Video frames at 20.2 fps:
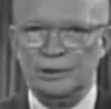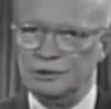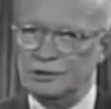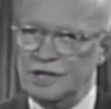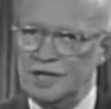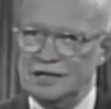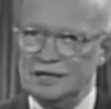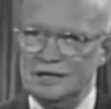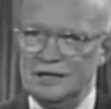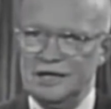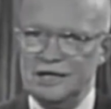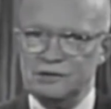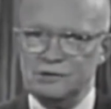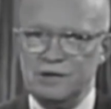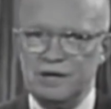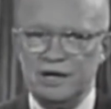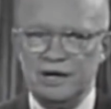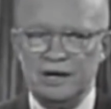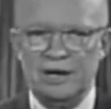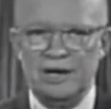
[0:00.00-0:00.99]
protected
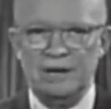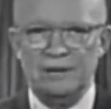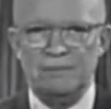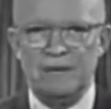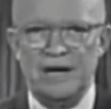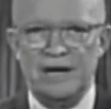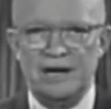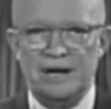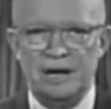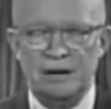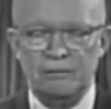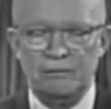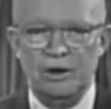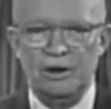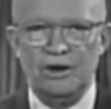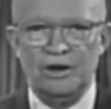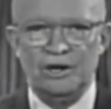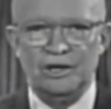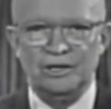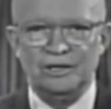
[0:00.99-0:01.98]
as we are by our
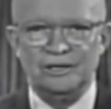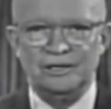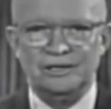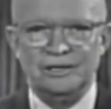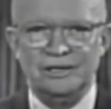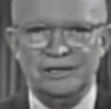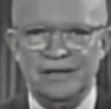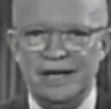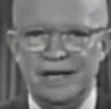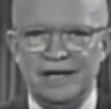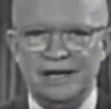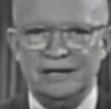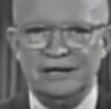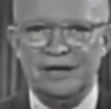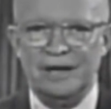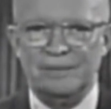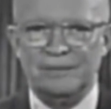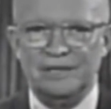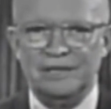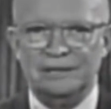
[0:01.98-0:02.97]
moral,
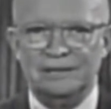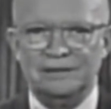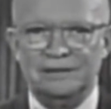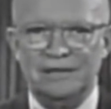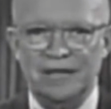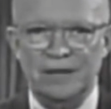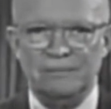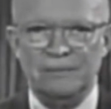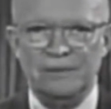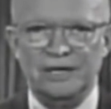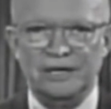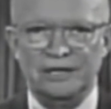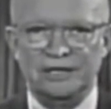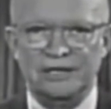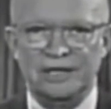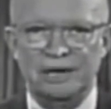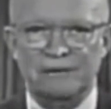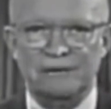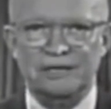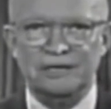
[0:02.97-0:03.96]
economic, and
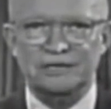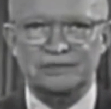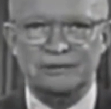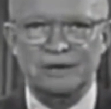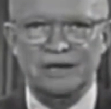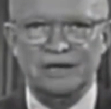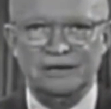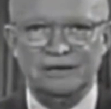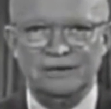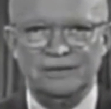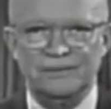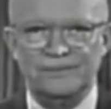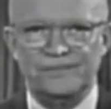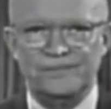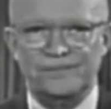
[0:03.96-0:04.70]
military strength.